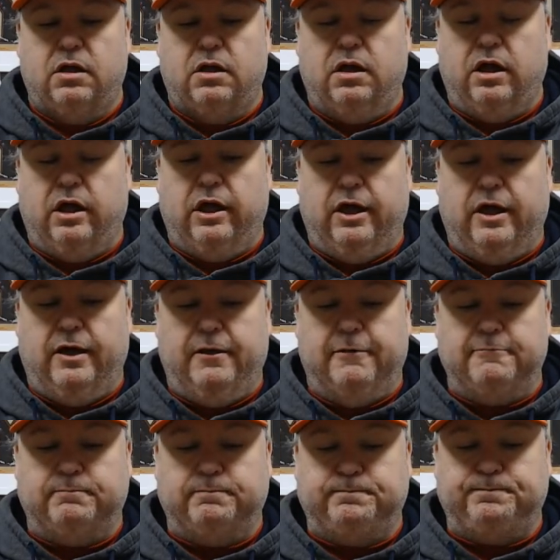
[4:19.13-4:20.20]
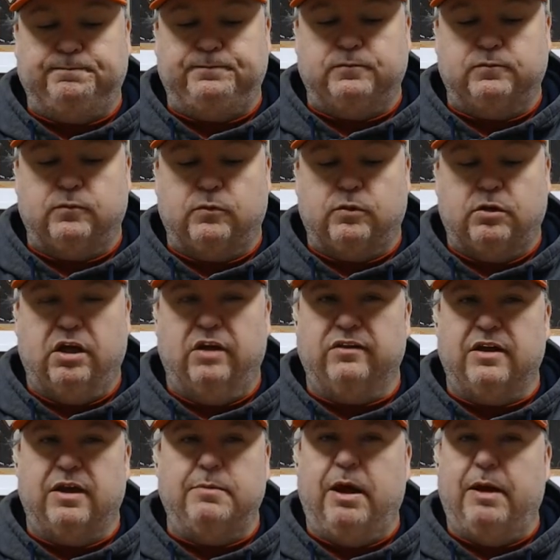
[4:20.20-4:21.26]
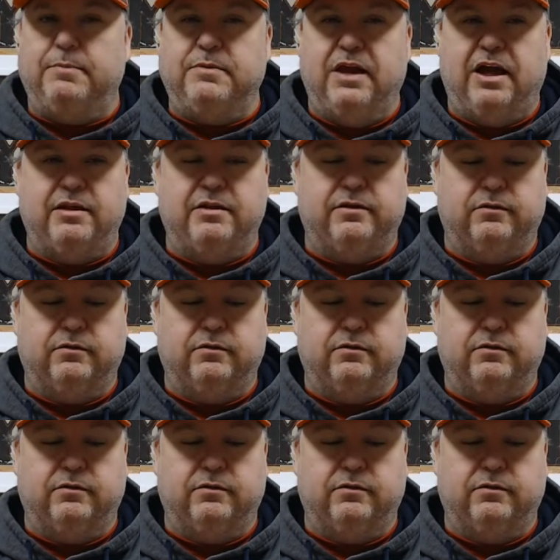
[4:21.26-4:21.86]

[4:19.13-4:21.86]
because I'm not